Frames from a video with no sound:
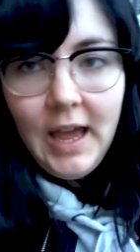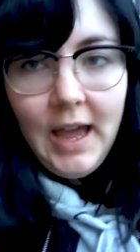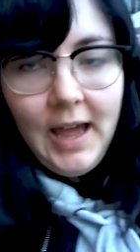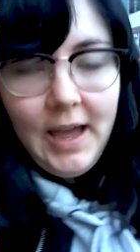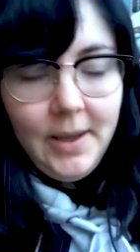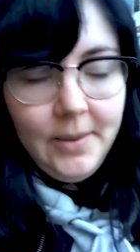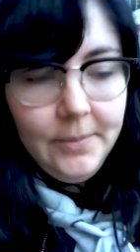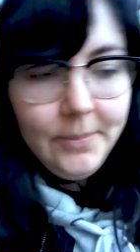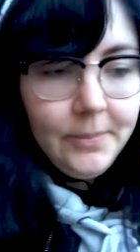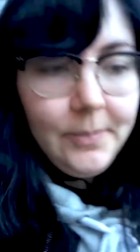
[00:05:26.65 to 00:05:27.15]

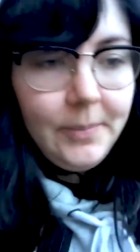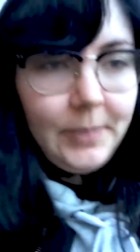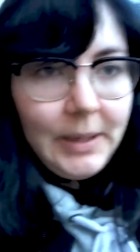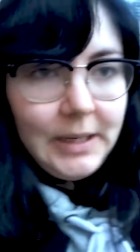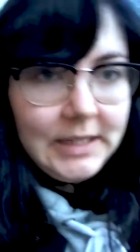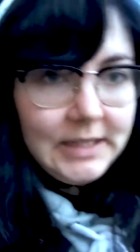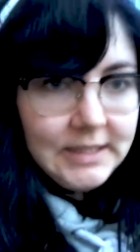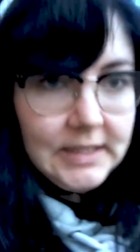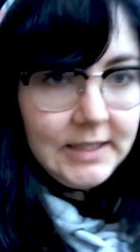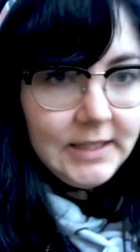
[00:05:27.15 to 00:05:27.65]
um,
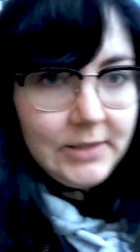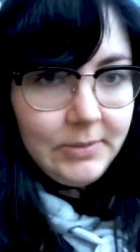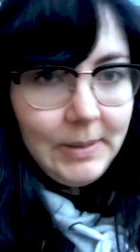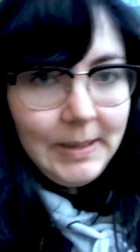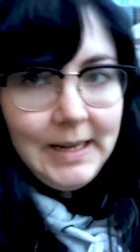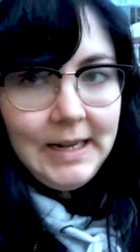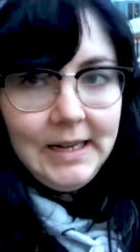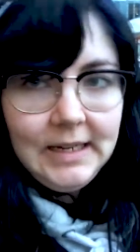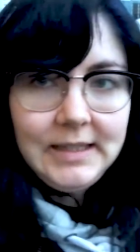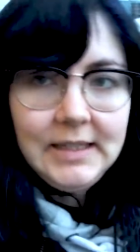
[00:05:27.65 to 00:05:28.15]
because
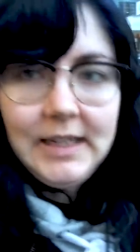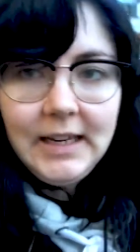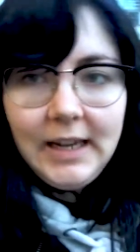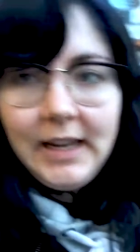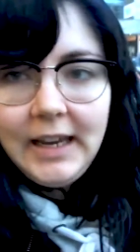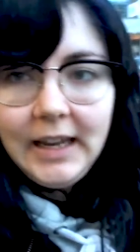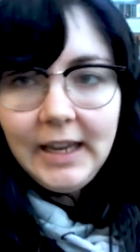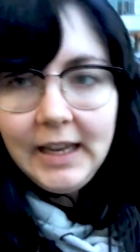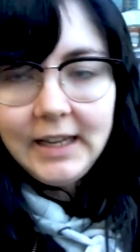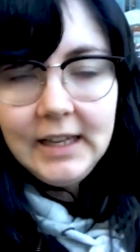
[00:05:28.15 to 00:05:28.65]
we needed to
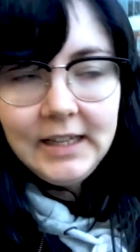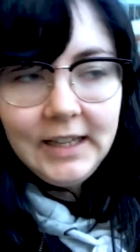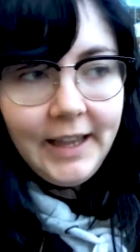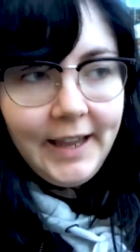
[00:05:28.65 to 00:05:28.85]
get